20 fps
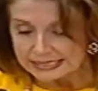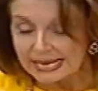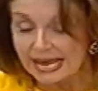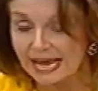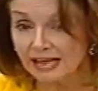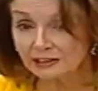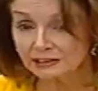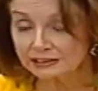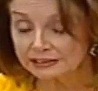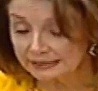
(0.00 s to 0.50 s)

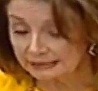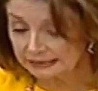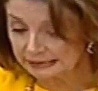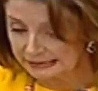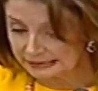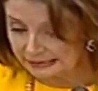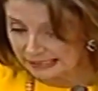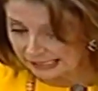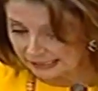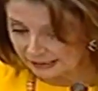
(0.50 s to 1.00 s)
Now,
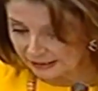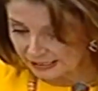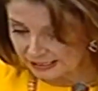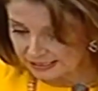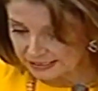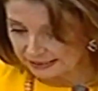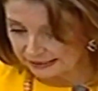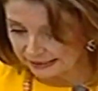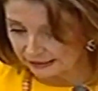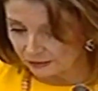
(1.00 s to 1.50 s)
6
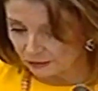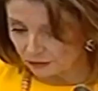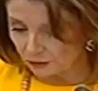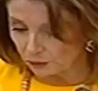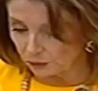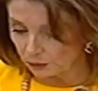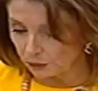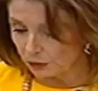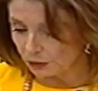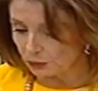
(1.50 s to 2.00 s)
decades later,
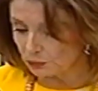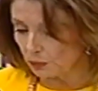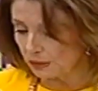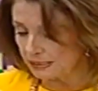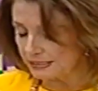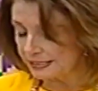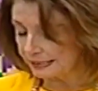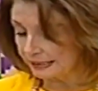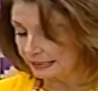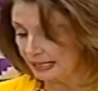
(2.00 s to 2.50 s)
the world
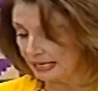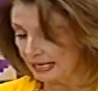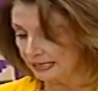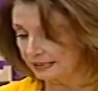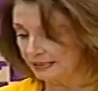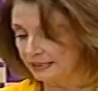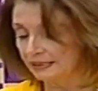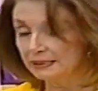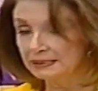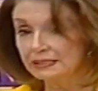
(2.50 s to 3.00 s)
once
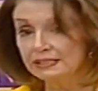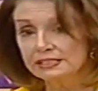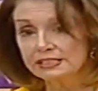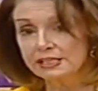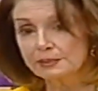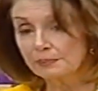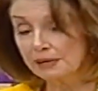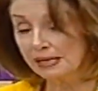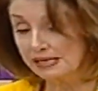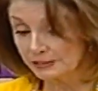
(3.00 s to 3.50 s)
again
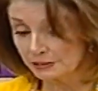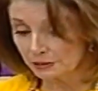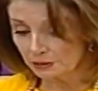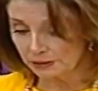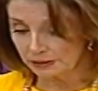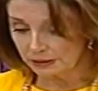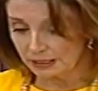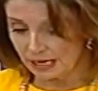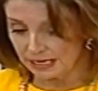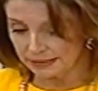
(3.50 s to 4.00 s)
depends
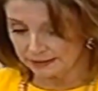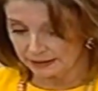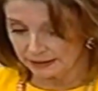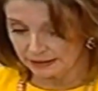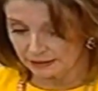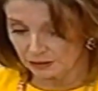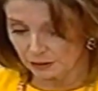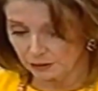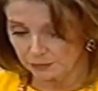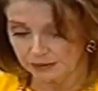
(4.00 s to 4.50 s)
on
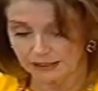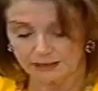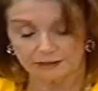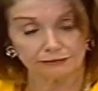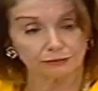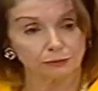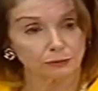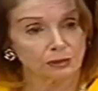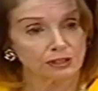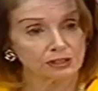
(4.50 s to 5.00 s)
Ghana to be a
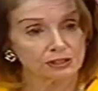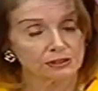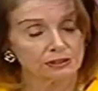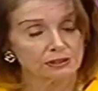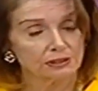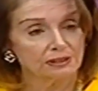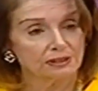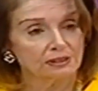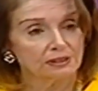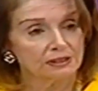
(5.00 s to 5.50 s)
force
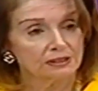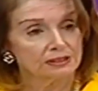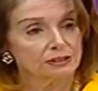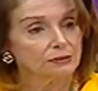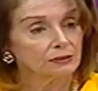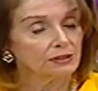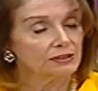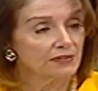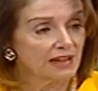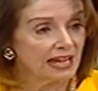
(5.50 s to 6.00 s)

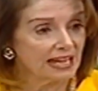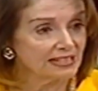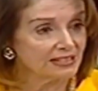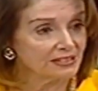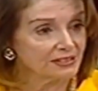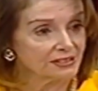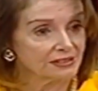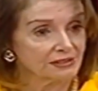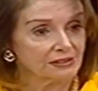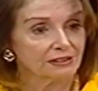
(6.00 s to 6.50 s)
to
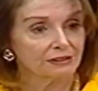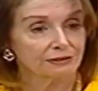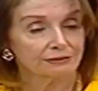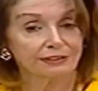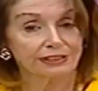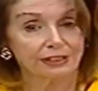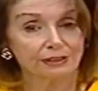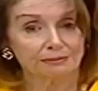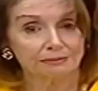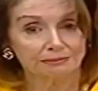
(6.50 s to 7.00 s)
advance
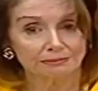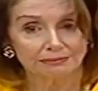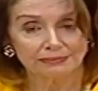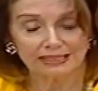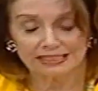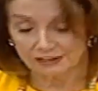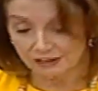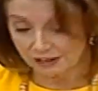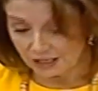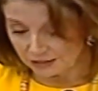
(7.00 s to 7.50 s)
freedom
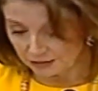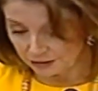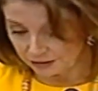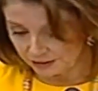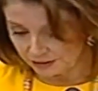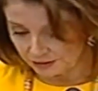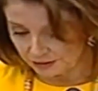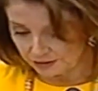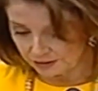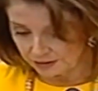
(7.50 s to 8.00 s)
and
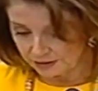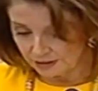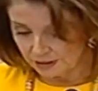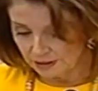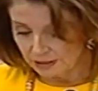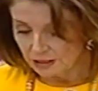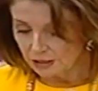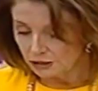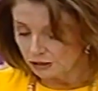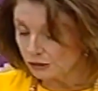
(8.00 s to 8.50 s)
justice.
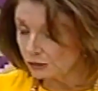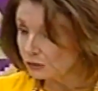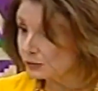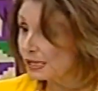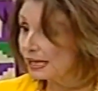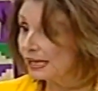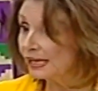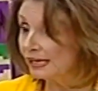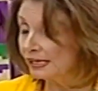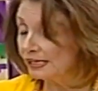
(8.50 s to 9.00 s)

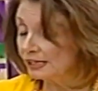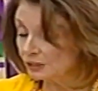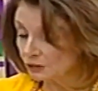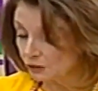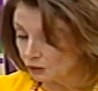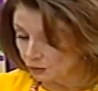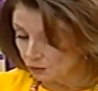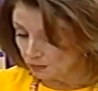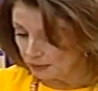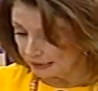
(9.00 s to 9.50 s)
Today,
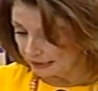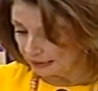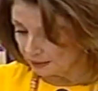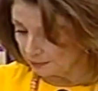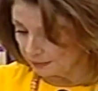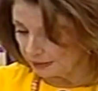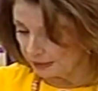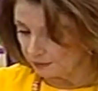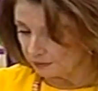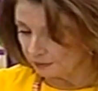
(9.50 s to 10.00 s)
too many
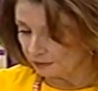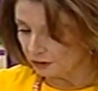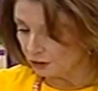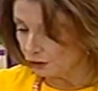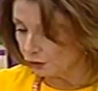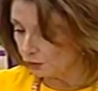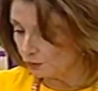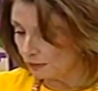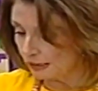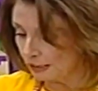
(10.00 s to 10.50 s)
people in
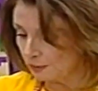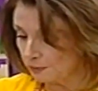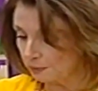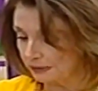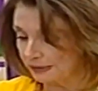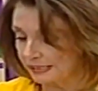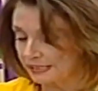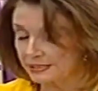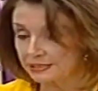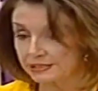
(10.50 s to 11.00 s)
too many
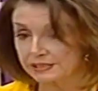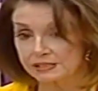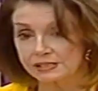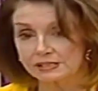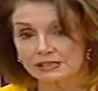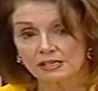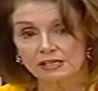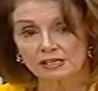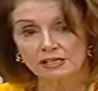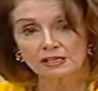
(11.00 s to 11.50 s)
places
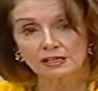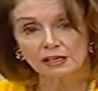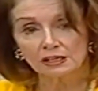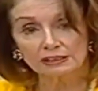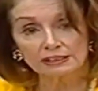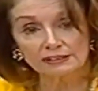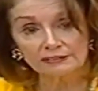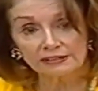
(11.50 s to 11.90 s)
are